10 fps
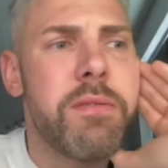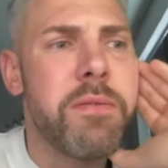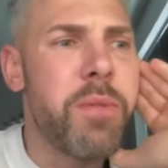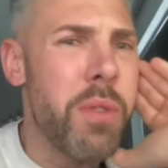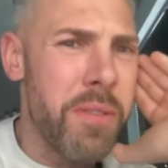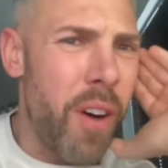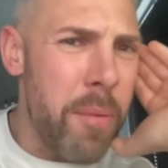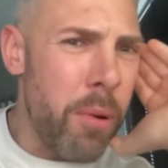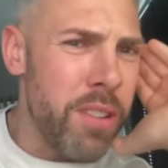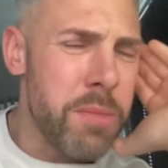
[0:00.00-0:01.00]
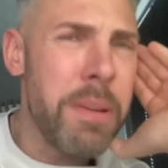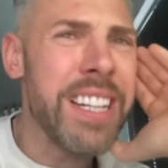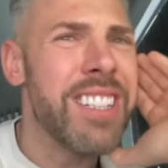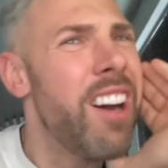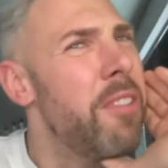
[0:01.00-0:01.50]
45 points
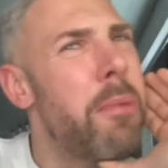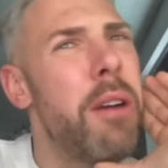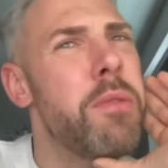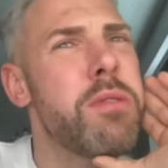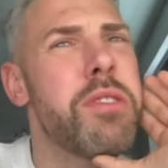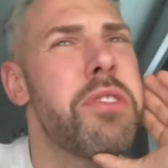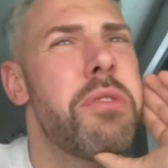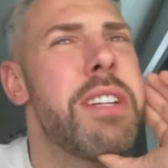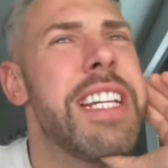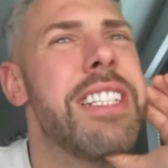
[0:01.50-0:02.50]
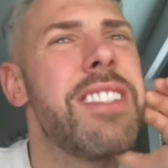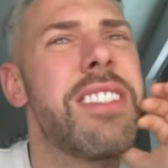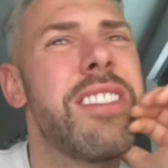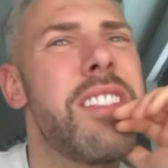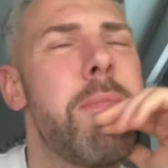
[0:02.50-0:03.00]
being enough, but I'm not so sure it
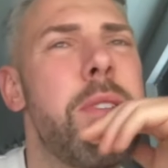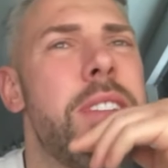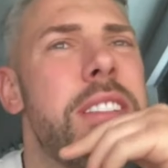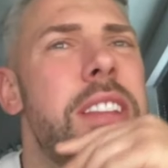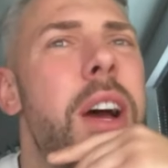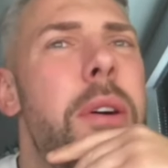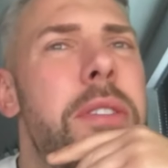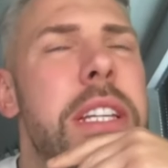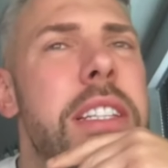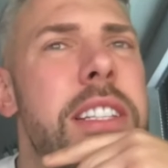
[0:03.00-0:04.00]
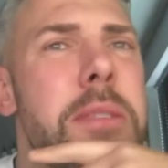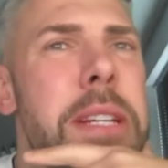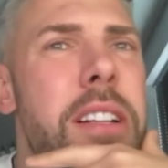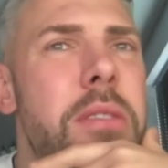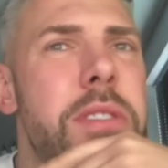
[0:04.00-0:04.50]
is, to be honest now. I think it's going to be
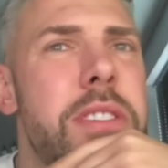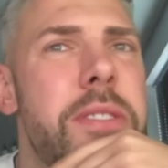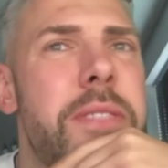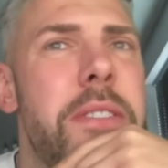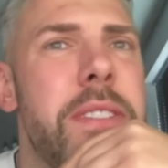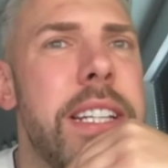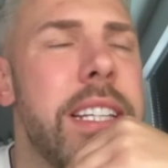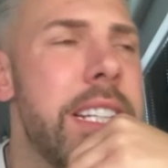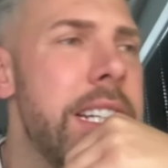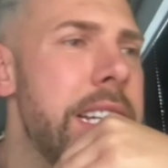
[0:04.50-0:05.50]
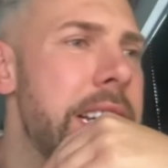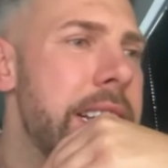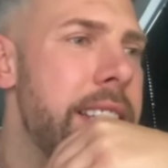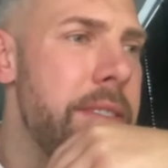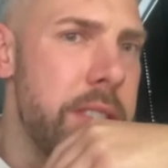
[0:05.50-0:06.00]
closer to 50,
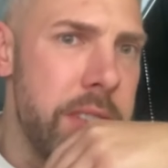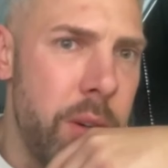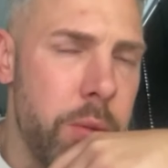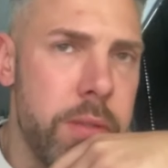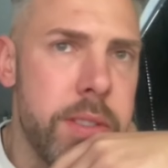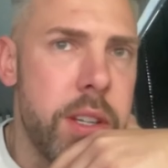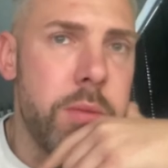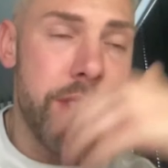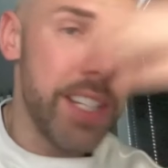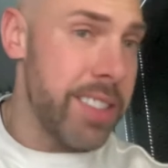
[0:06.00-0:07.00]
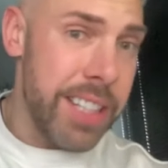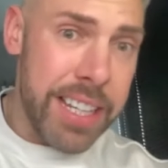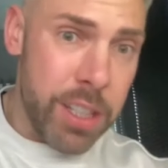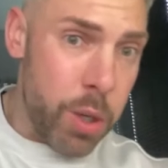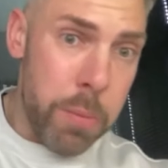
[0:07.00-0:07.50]
given all the results
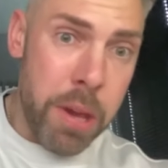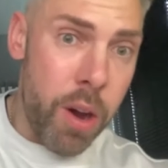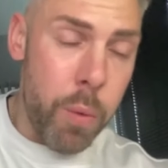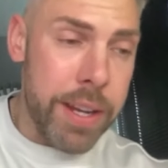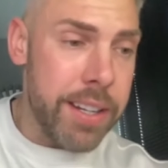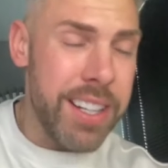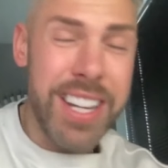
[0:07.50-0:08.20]
yesterday. QPR winning at